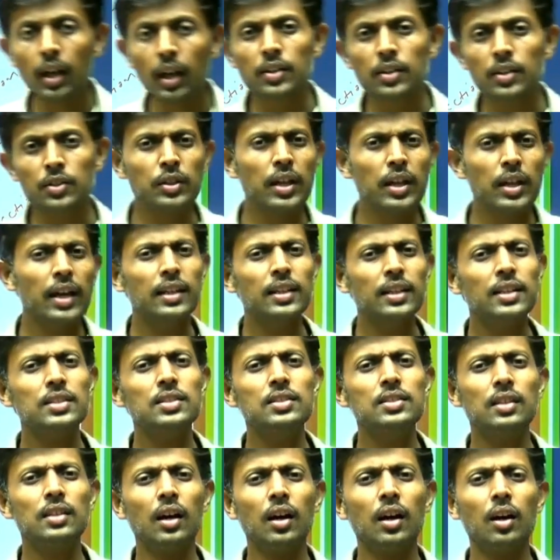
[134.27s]
So that
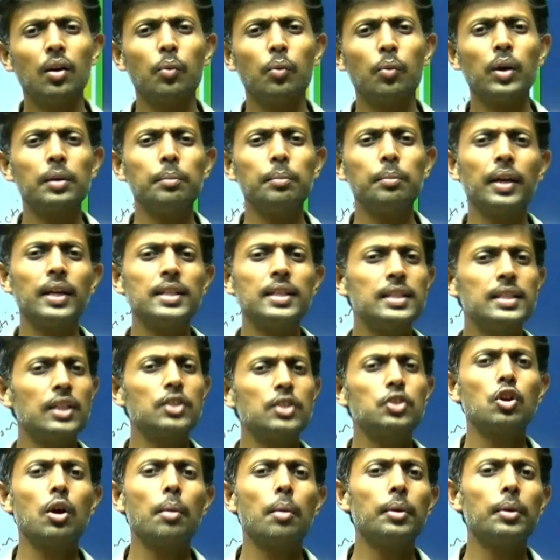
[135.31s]
is one basic
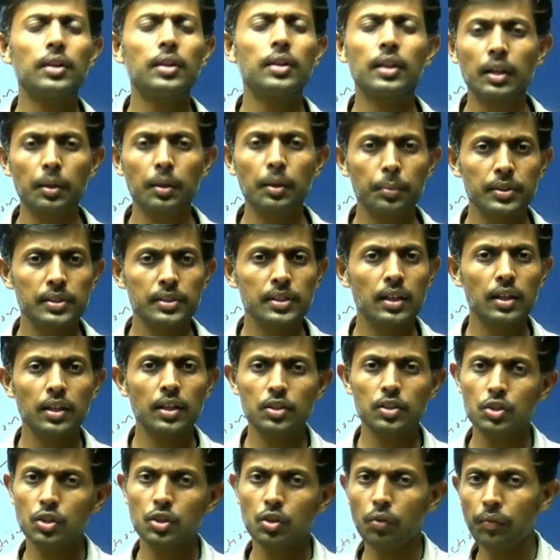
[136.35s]
geometric
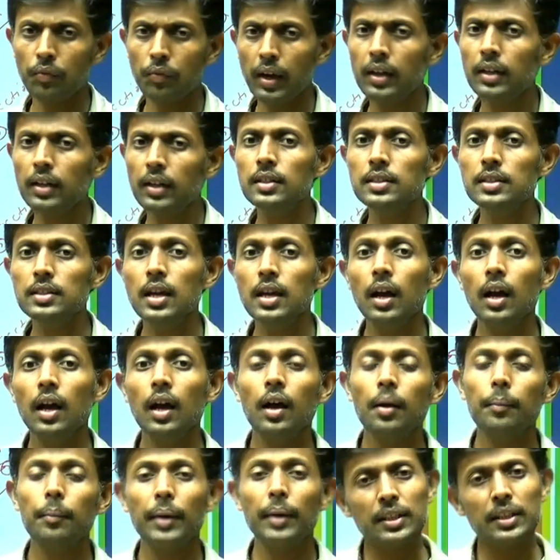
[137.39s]
representation of vectors.
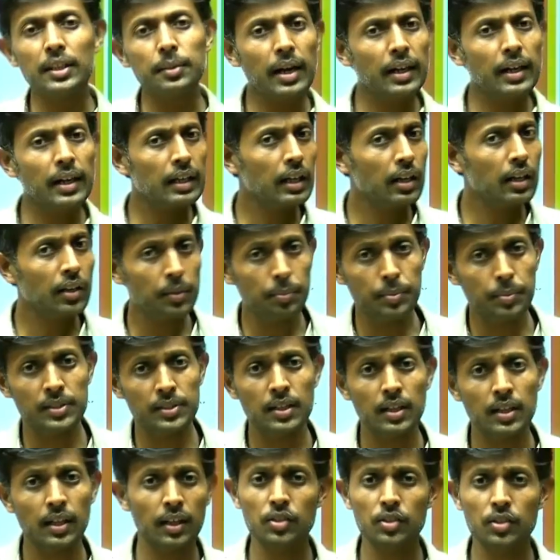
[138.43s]
Mathematical
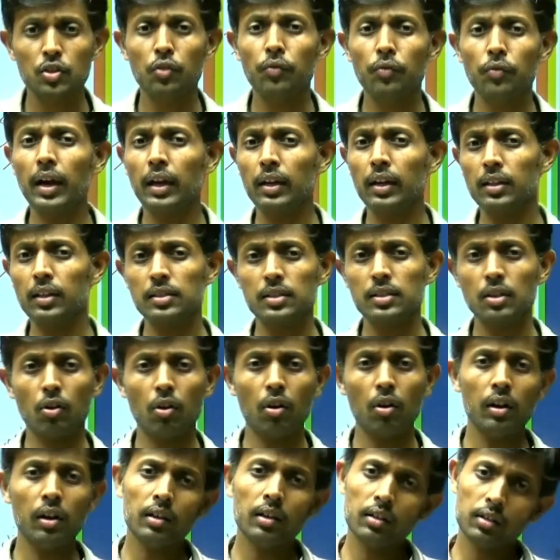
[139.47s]
representation of vectors and
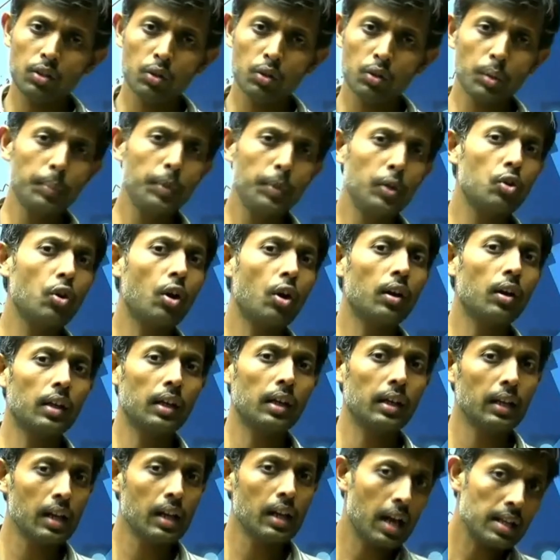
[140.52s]
all you will be taught
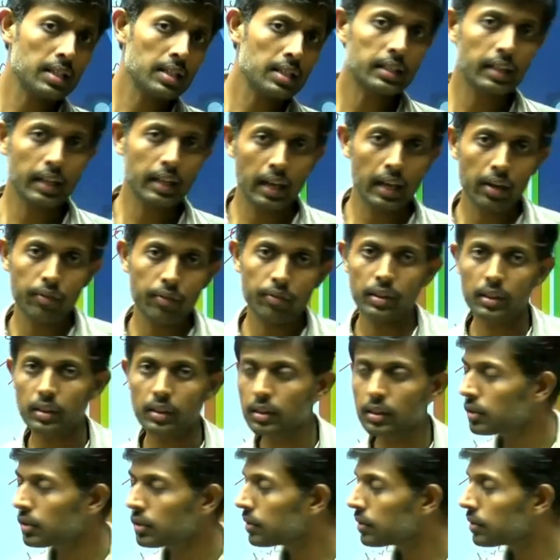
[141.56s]
in class 11th.